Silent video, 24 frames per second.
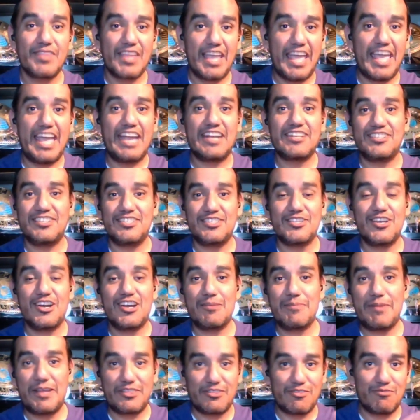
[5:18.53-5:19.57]
I actually talk
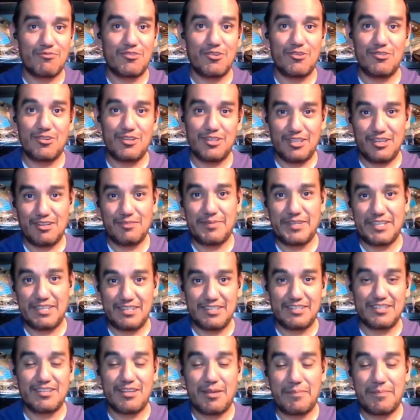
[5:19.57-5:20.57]
about the road a little bit,